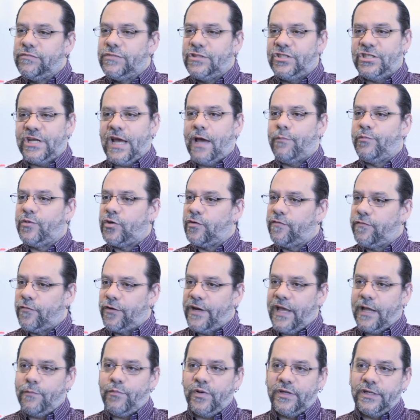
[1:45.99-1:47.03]
chapter, for
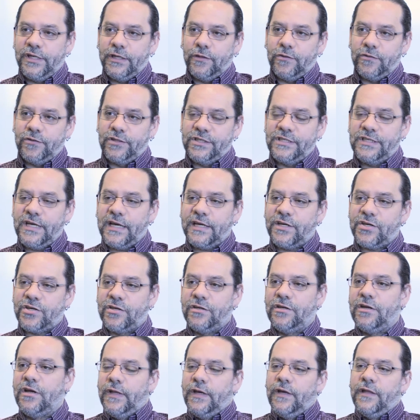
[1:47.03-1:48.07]
that particular
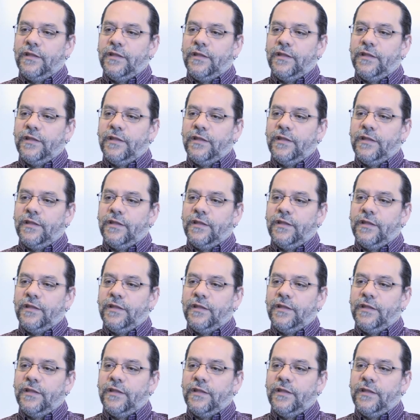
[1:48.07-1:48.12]
section?